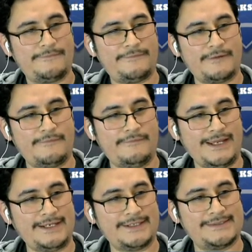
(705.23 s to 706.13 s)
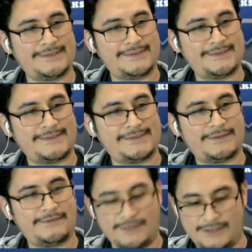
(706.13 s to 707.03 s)
from Vegas.
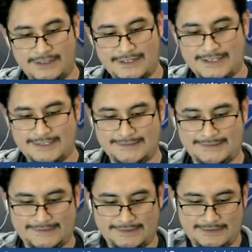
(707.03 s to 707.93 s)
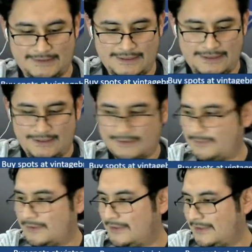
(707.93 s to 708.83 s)
Very nice. All right, let's
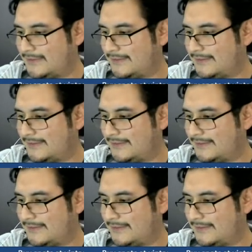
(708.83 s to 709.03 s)
put so, so